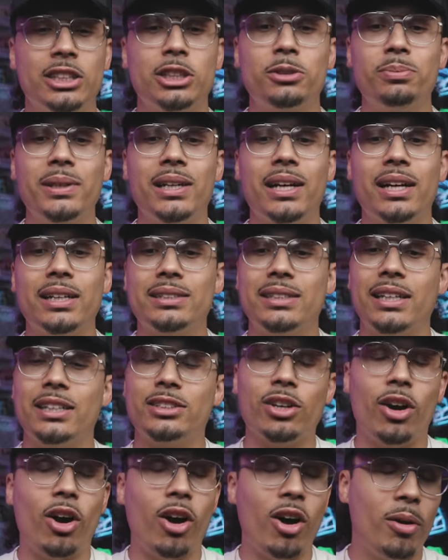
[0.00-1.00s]
just because
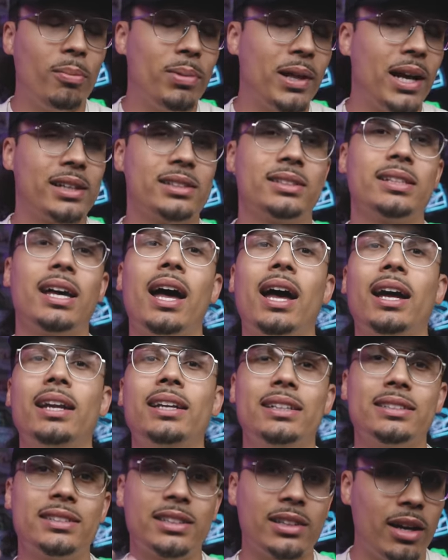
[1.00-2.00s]
it's an all black side,
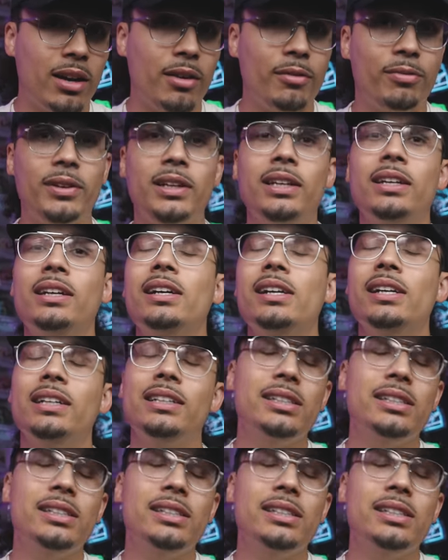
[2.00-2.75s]
it's comfy,